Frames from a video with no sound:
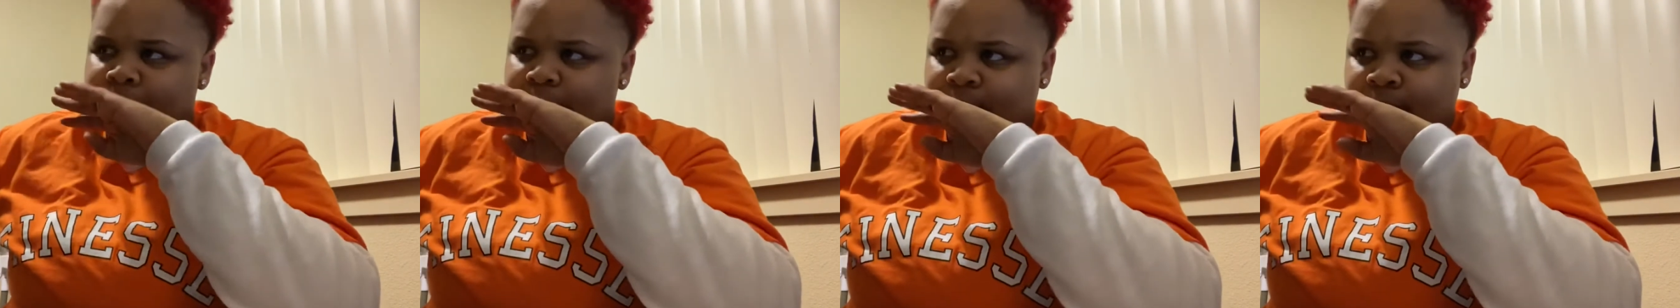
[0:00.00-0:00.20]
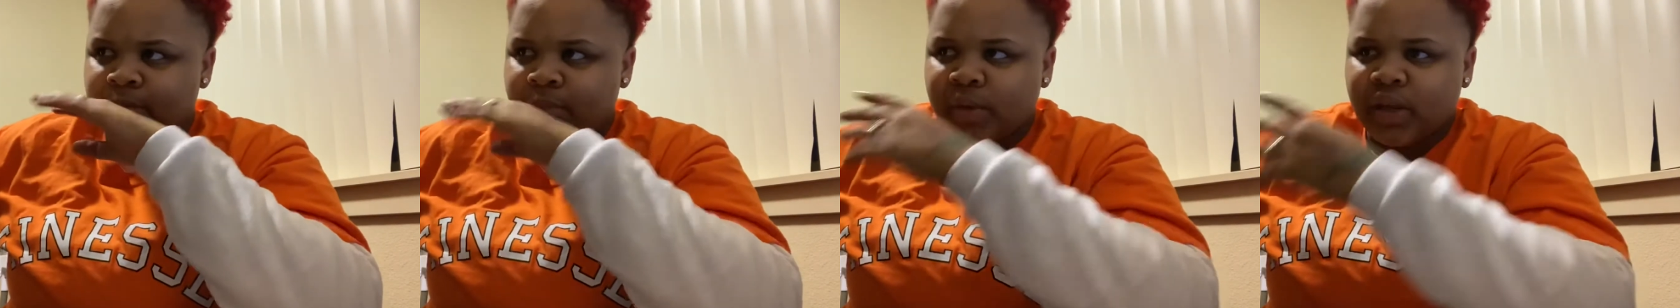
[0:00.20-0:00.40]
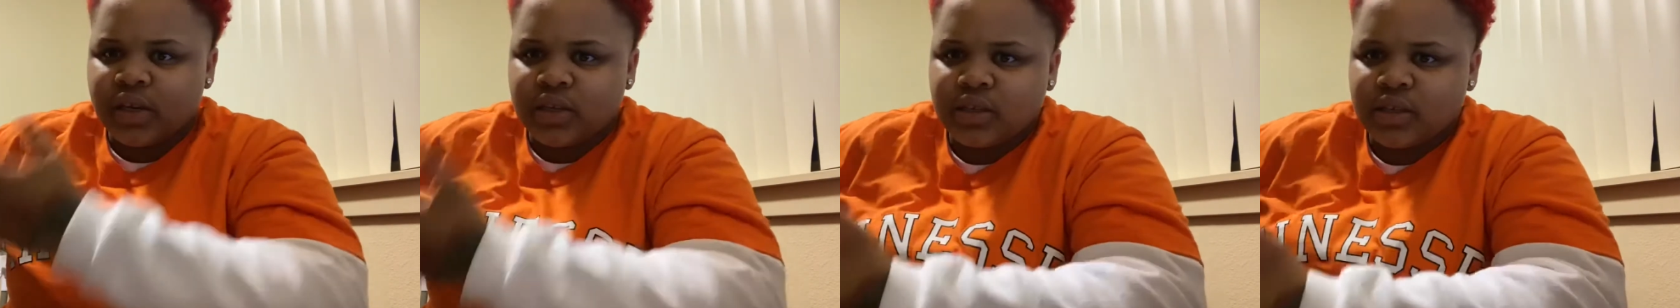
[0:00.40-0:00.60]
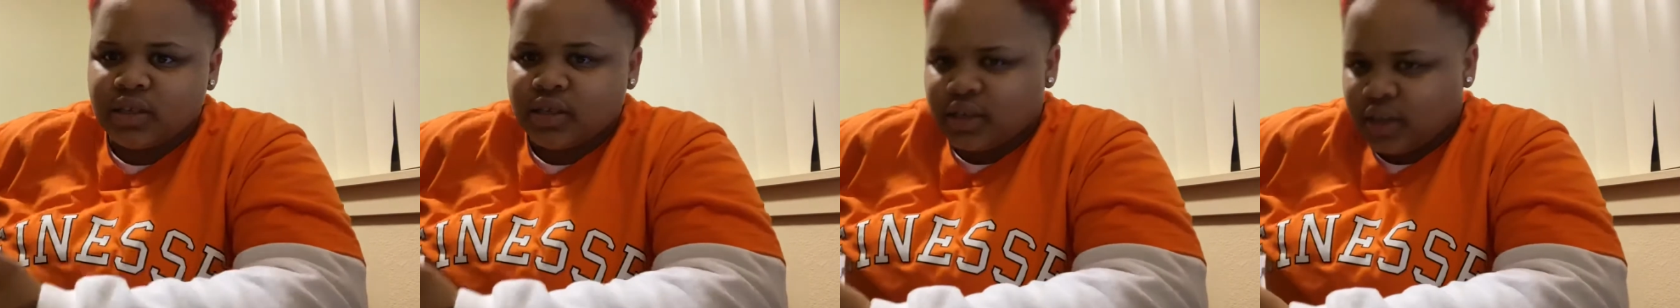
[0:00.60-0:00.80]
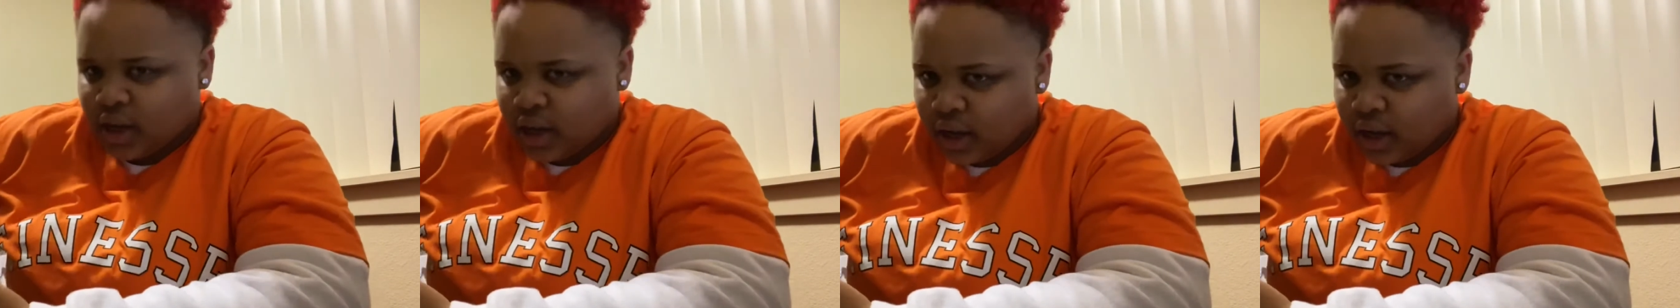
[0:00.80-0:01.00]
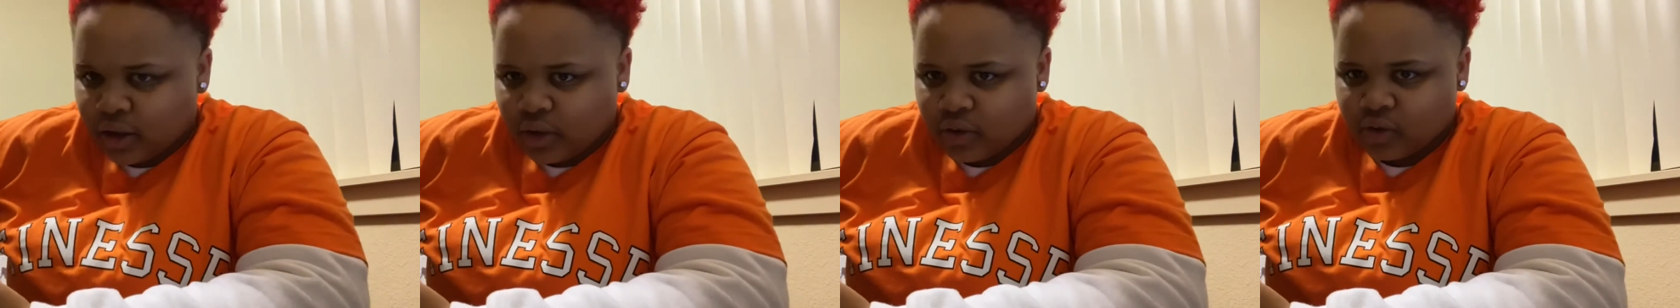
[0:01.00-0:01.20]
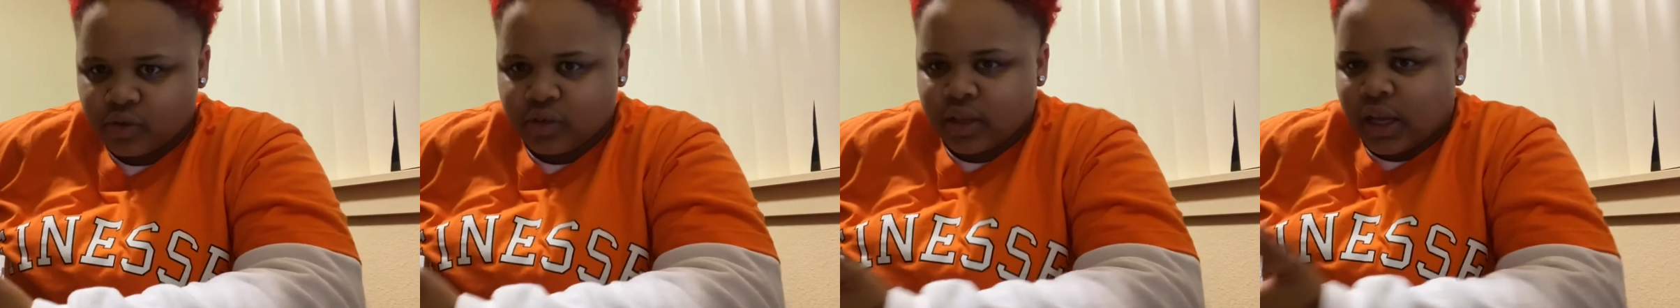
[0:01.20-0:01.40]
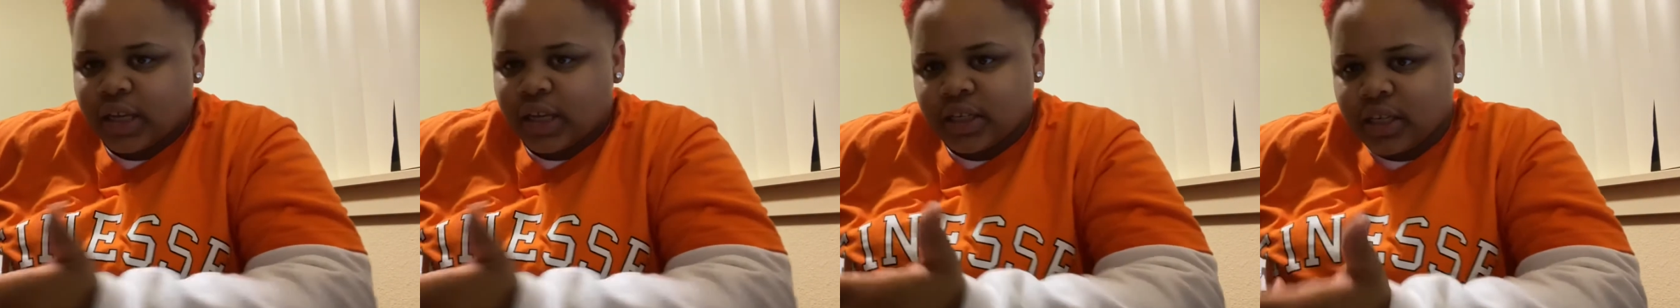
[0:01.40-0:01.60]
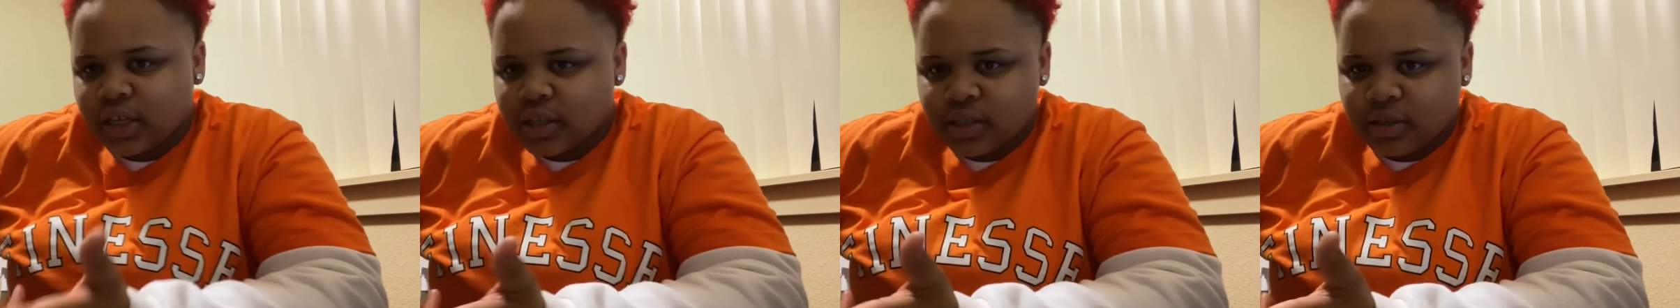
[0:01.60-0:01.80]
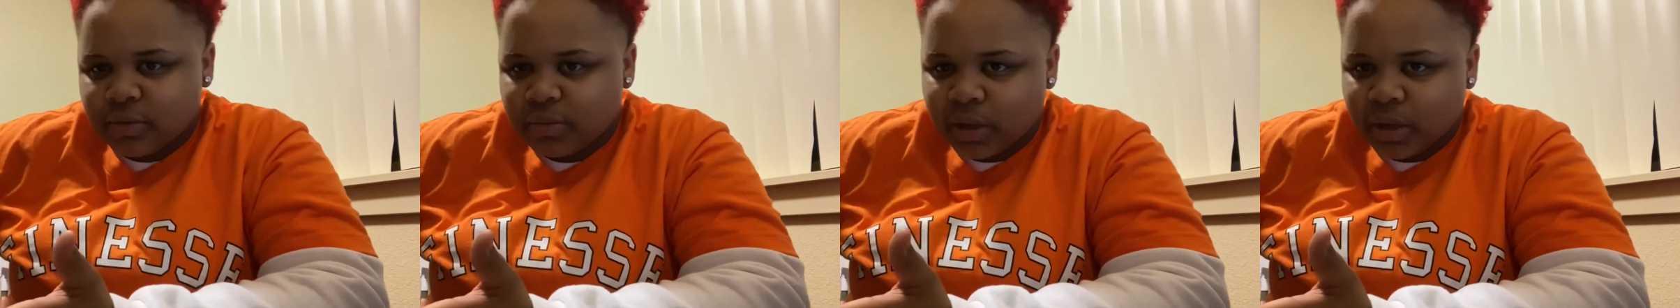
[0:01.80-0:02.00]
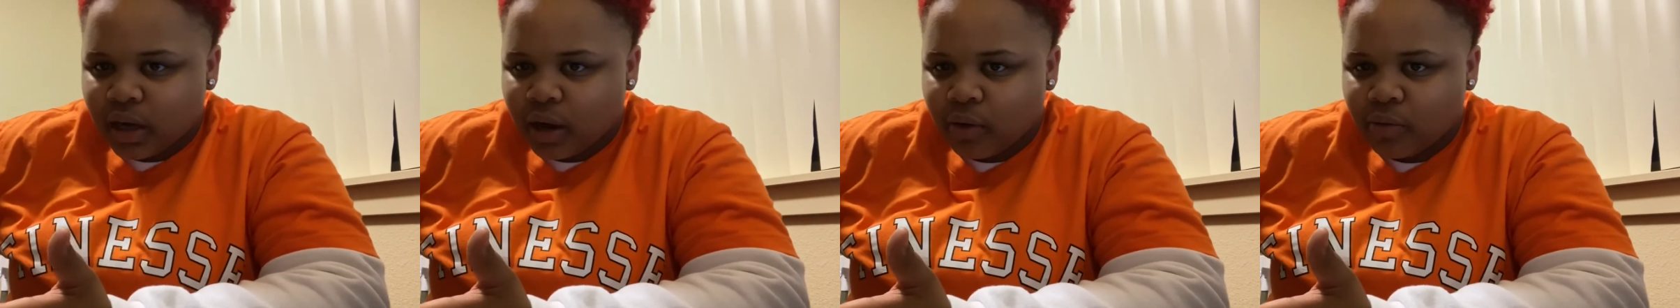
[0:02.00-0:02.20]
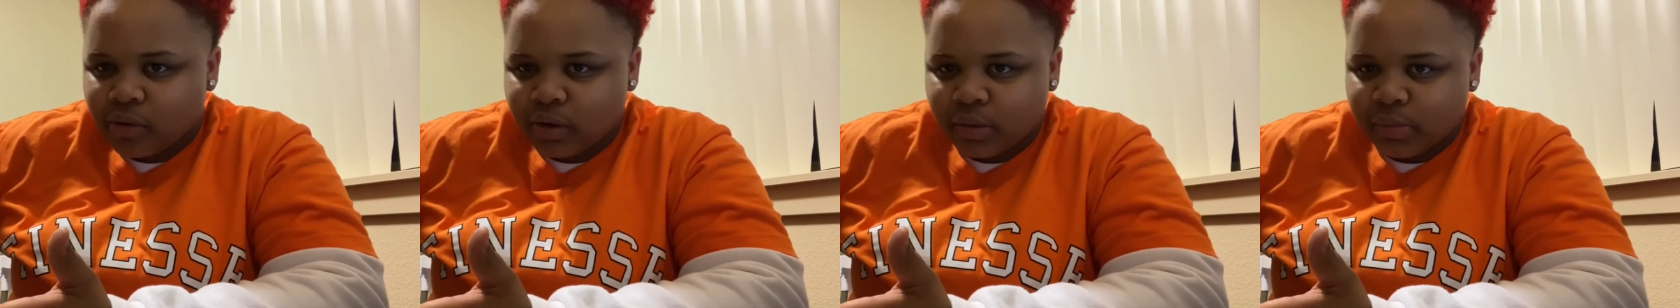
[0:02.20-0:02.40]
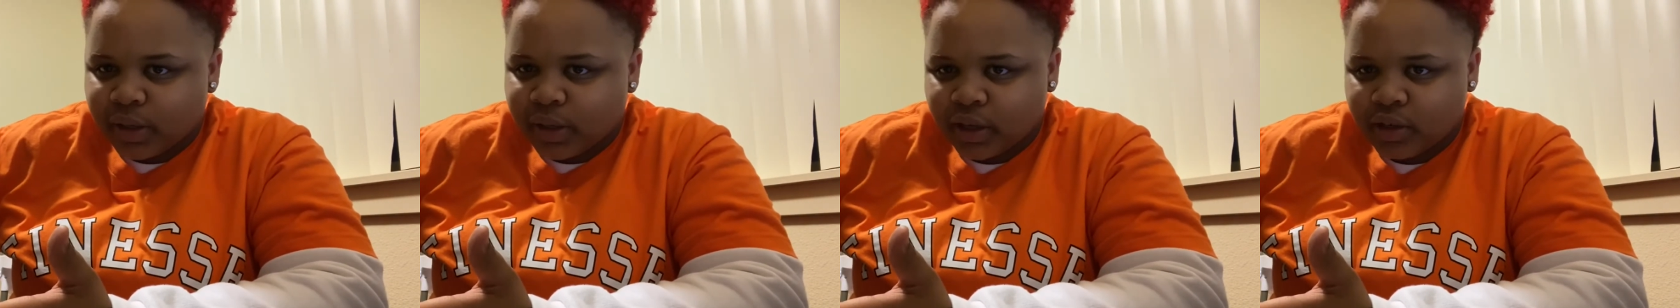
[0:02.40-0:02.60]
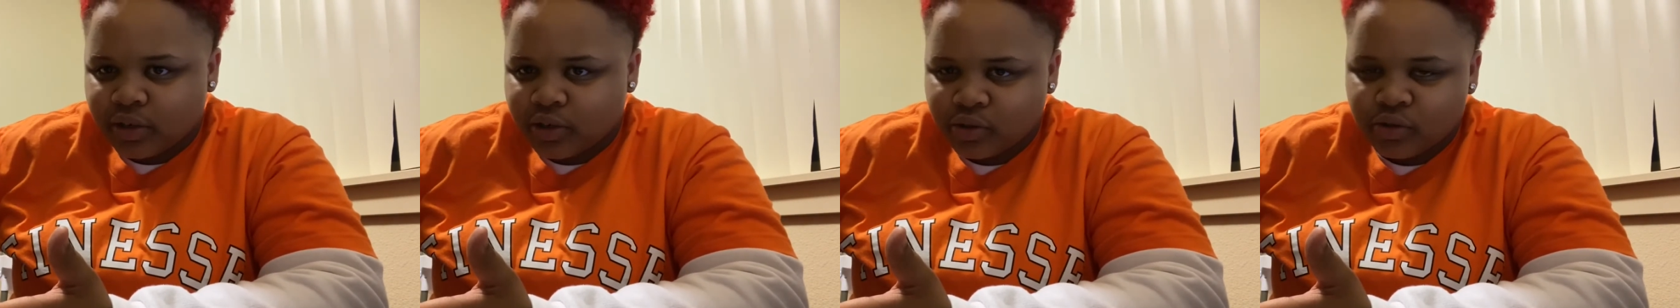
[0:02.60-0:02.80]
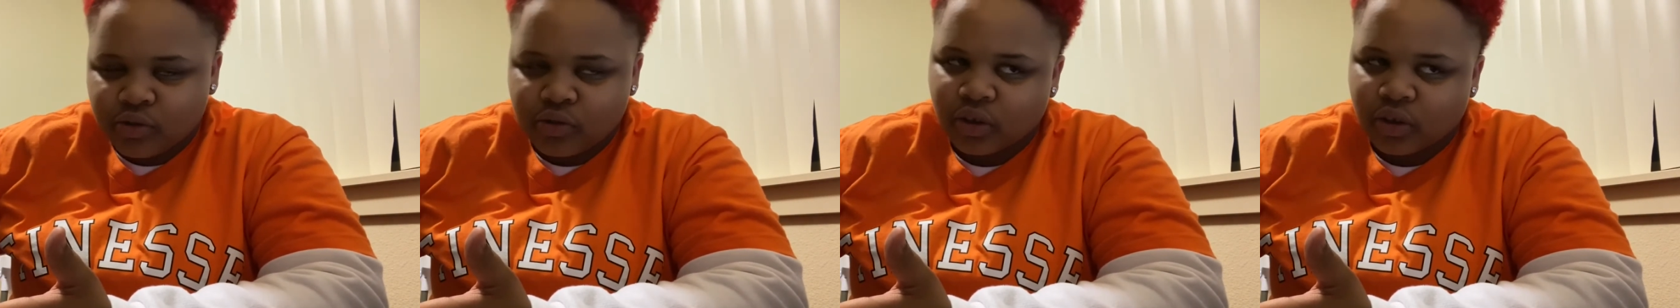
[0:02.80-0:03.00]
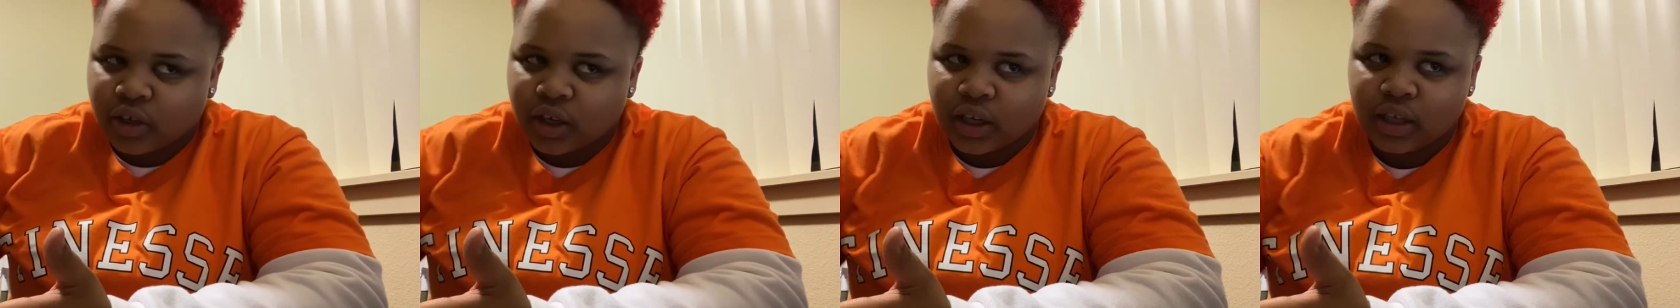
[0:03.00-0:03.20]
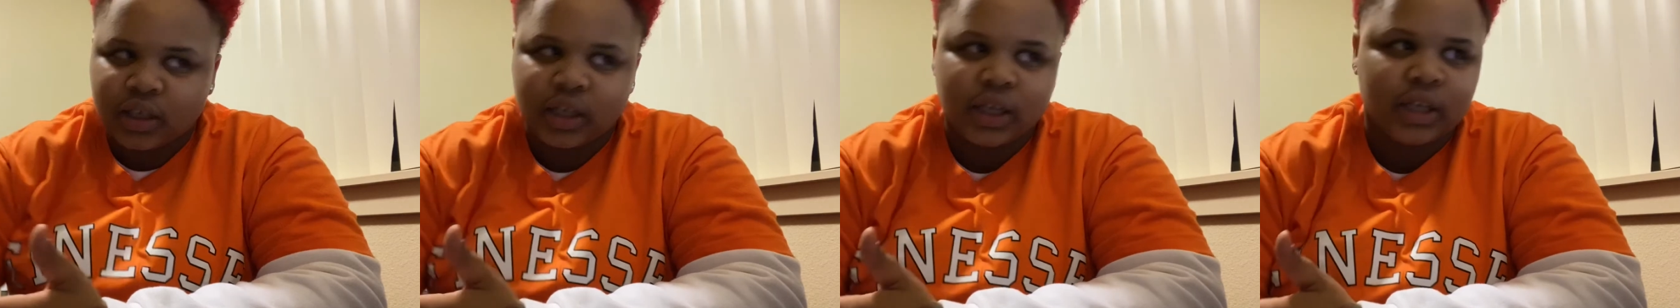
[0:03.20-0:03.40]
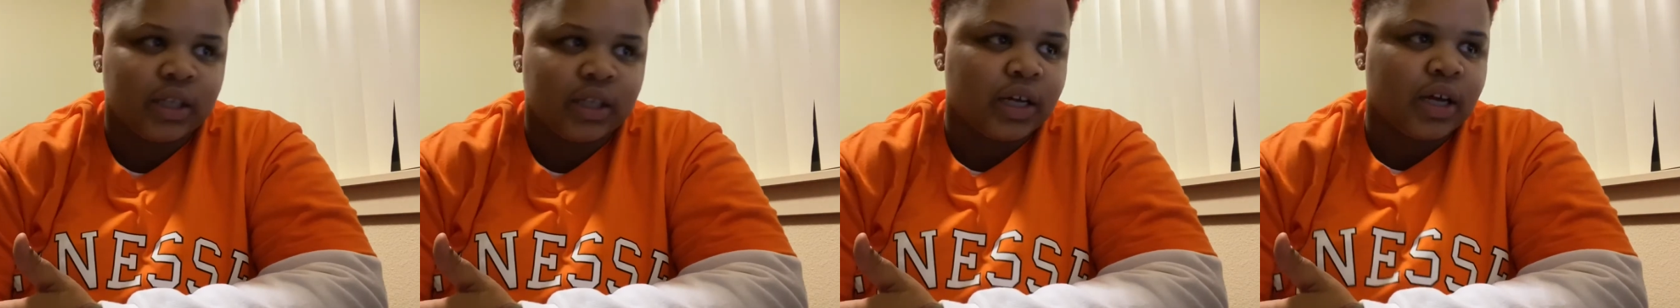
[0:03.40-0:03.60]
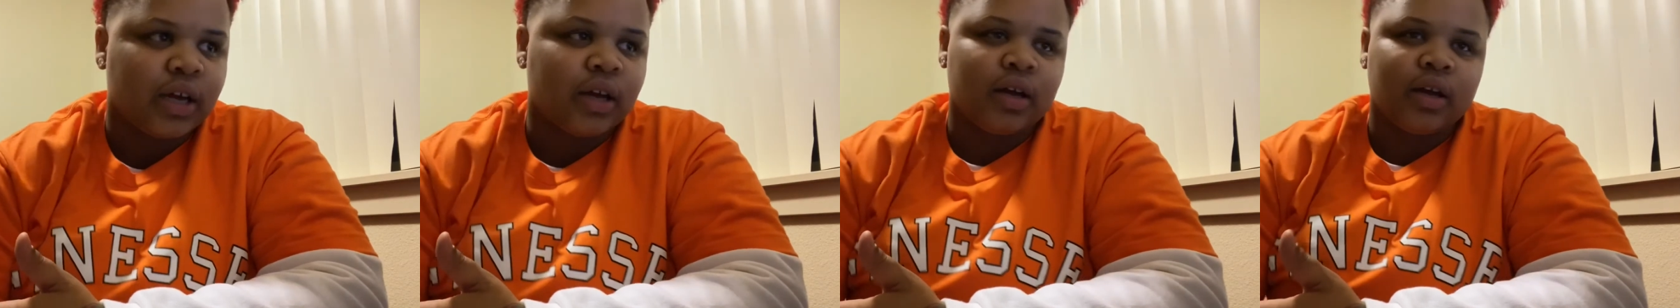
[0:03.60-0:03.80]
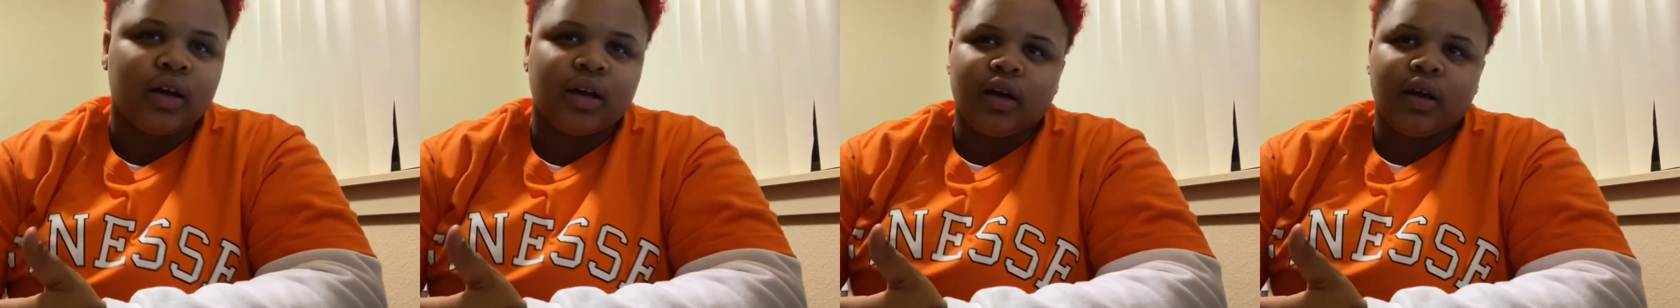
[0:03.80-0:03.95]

men's style, that doesn't mean I want to be a dude or nothing like that.